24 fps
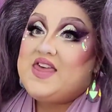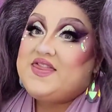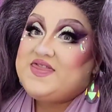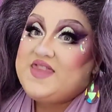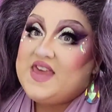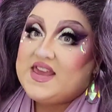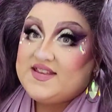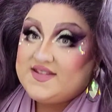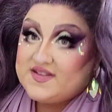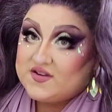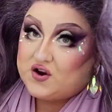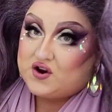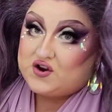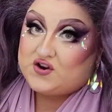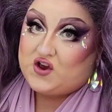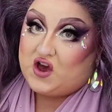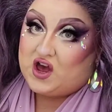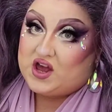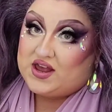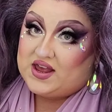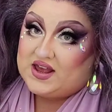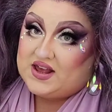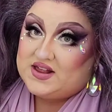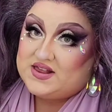They start
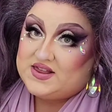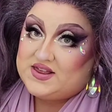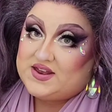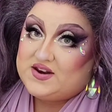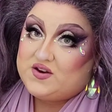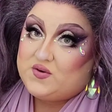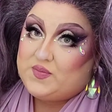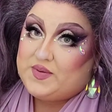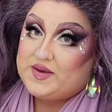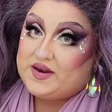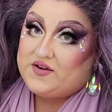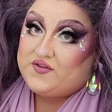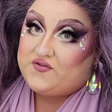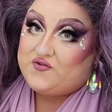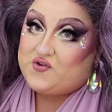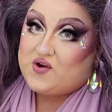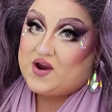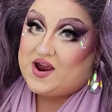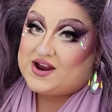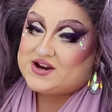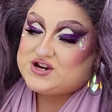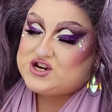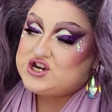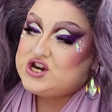talking a little bit of
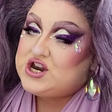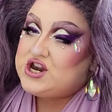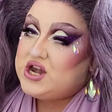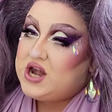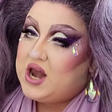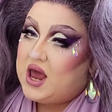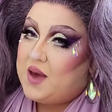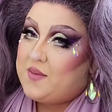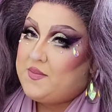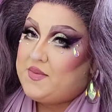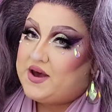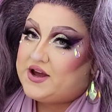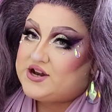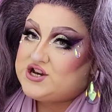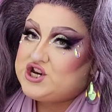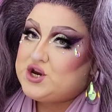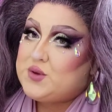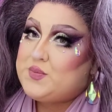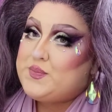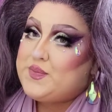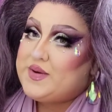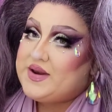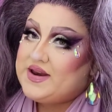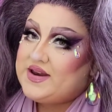trash, not
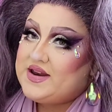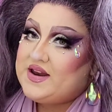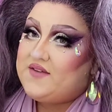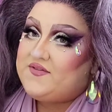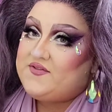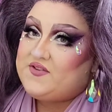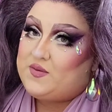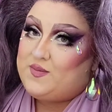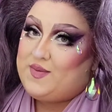much, but enough